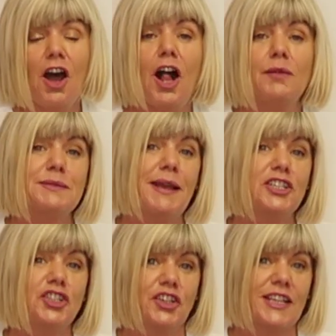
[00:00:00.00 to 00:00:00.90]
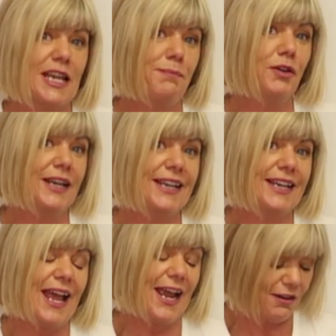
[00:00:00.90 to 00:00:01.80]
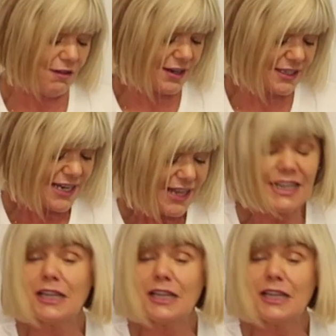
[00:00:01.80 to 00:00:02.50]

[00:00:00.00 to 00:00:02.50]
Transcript: Always make sure that you put a little hanger on it